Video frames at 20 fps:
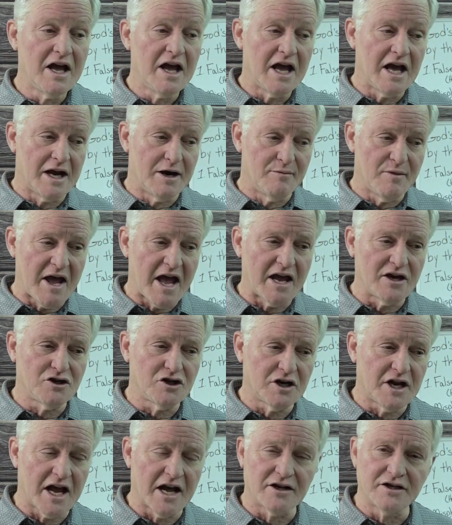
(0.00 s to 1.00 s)
And
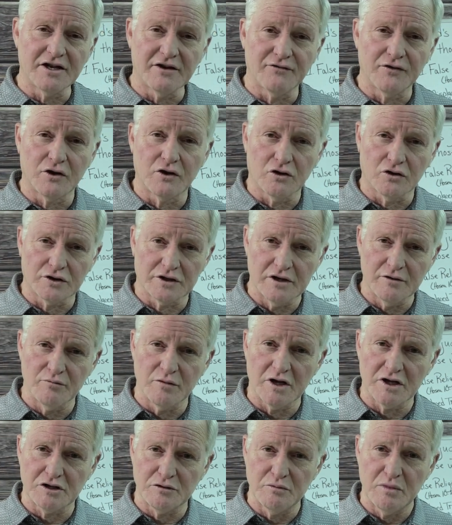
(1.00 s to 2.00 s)
imagine how difficult it
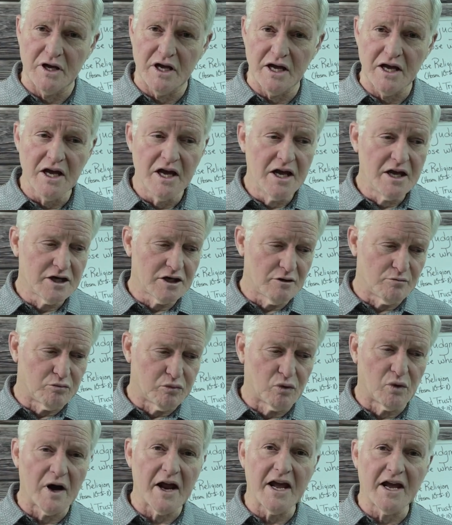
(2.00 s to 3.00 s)
must be to
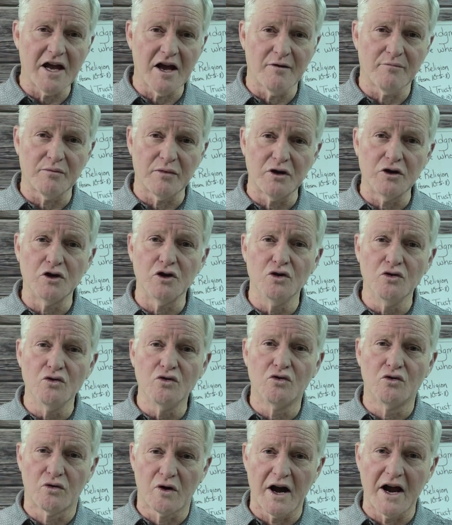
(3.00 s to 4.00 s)
break up new
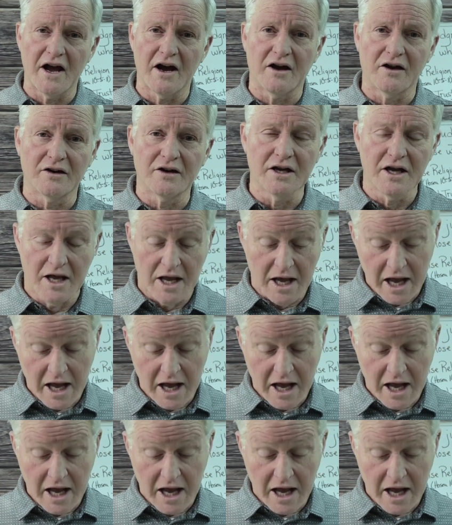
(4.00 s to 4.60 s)
ground.